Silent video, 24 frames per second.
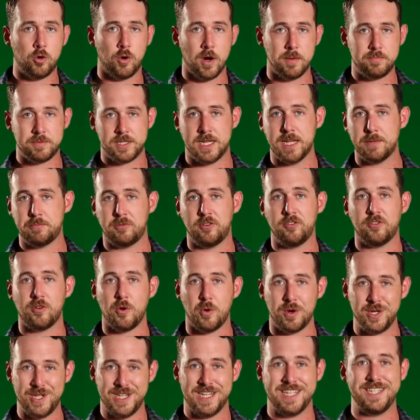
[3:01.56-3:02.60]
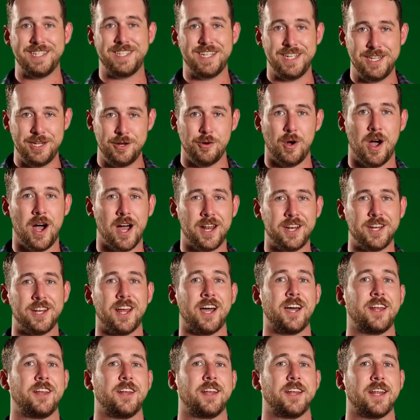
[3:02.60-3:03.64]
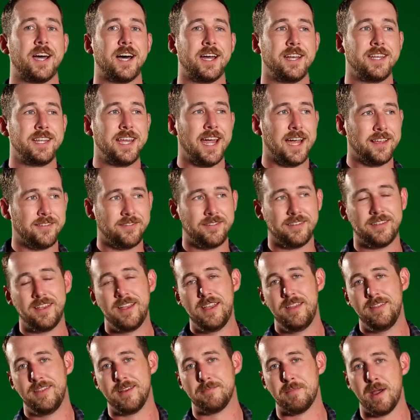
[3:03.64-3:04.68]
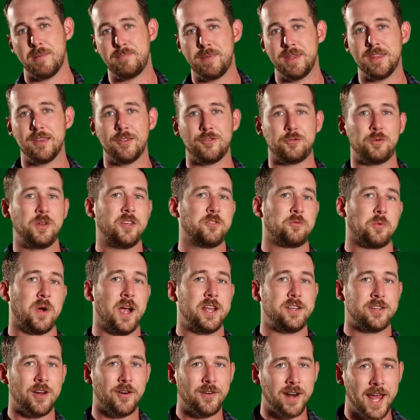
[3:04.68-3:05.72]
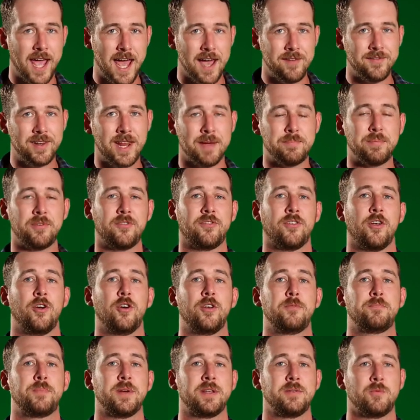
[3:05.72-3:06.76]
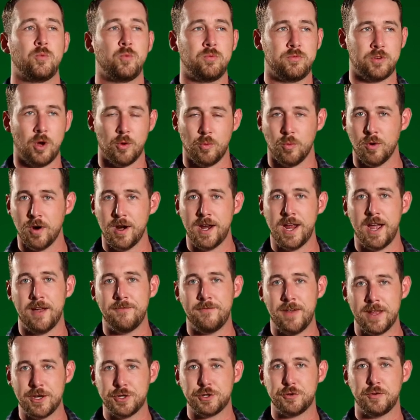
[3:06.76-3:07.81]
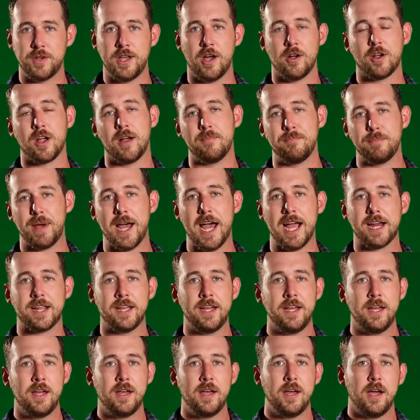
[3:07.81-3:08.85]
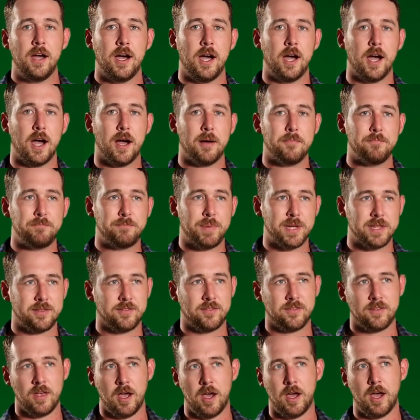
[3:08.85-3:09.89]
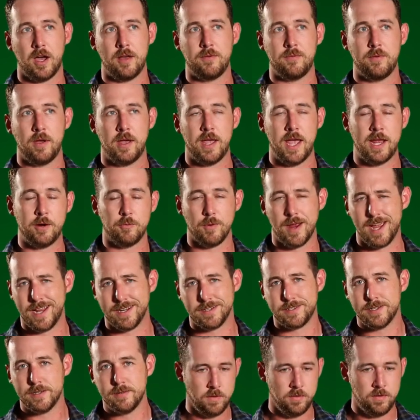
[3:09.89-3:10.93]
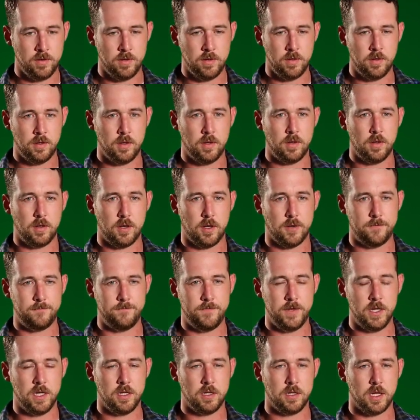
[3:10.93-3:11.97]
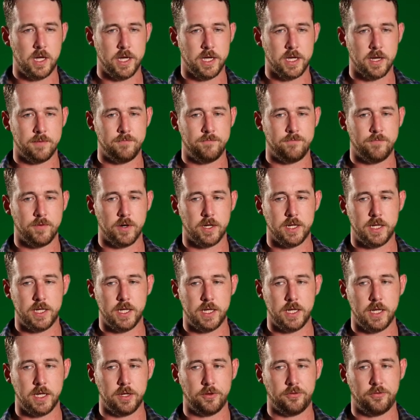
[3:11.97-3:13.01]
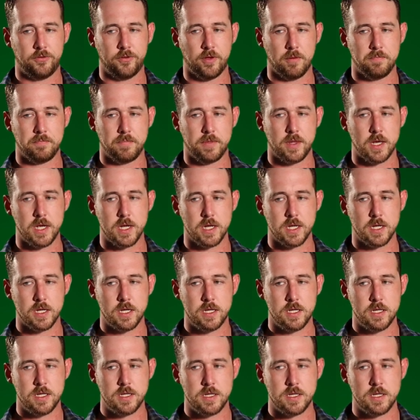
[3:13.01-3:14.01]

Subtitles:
Grip Tips is going to continue on and on and on. Yes, there might be those weeks where I don't have an episode, but don't worry, eventually I'll come back and rant. Feel like I'm forgetting something.